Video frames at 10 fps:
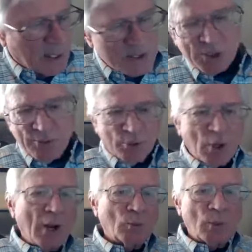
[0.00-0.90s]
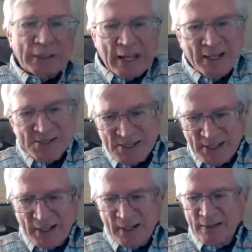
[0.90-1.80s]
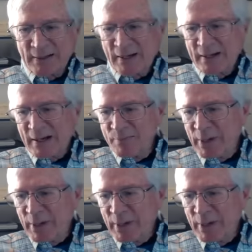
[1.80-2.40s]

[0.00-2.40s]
should throw out one last thing. I